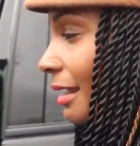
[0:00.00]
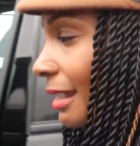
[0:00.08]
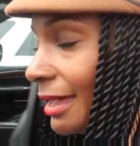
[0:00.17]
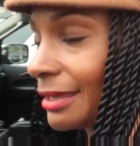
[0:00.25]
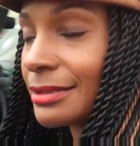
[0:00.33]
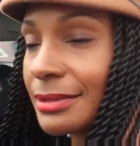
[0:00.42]

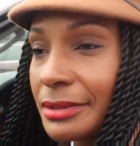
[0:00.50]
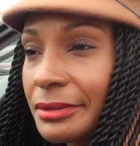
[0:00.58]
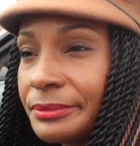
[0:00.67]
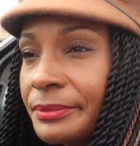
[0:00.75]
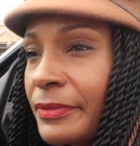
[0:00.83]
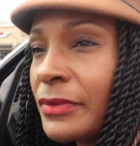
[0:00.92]
lot,
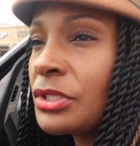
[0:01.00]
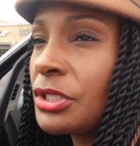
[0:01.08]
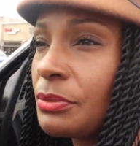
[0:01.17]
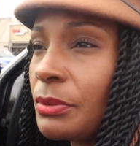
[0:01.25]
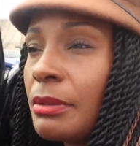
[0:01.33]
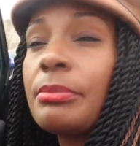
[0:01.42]
so
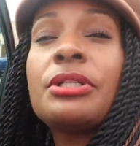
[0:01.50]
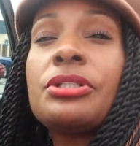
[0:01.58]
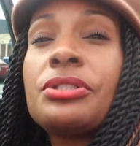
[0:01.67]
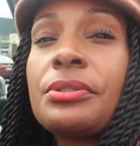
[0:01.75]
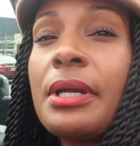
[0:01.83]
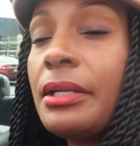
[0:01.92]
just want to be
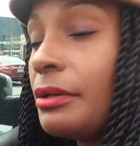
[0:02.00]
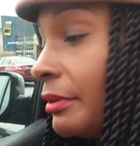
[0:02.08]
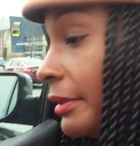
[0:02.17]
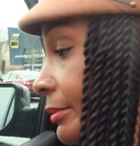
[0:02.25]
sure I know what